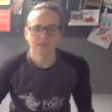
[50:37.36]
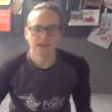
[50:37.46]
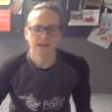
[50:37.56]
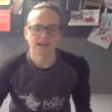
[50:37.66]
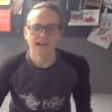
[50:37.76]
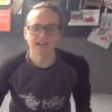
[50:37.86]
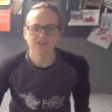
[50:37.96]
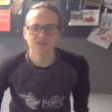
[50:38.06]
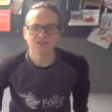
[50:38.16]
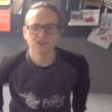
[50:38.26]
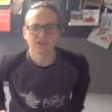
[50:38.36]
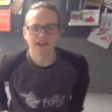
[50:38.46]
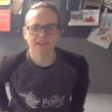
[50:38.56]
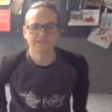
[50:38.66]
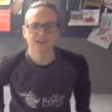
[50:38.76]
And unless you two are
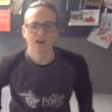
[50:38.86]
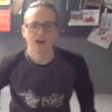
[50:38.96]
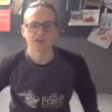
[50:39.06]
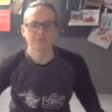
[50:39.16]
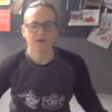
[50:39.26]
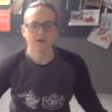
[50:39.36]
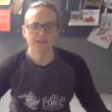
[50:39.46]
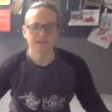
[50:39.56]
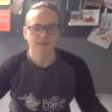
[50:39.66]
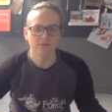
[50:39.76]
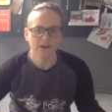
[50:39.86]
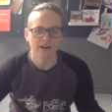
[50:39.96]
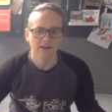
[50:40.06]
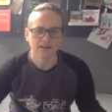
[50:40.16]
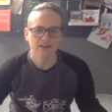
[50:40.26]
heading to a house party somewhere,
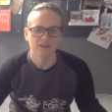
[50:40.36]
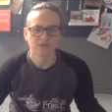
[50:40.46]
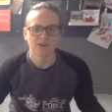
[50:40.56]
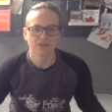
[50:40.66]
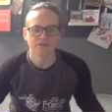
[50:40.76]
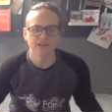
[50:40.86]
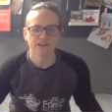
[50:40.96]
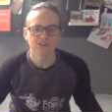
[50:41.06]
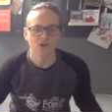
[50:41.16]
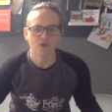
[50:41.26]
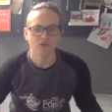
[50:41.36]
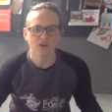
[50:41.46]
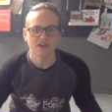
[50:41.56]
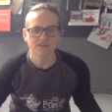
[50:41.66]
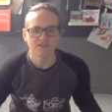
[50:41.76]
we're going to finish all the
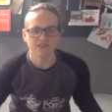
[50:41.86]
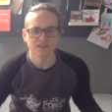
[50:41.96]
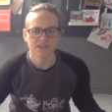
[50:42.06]
rounds.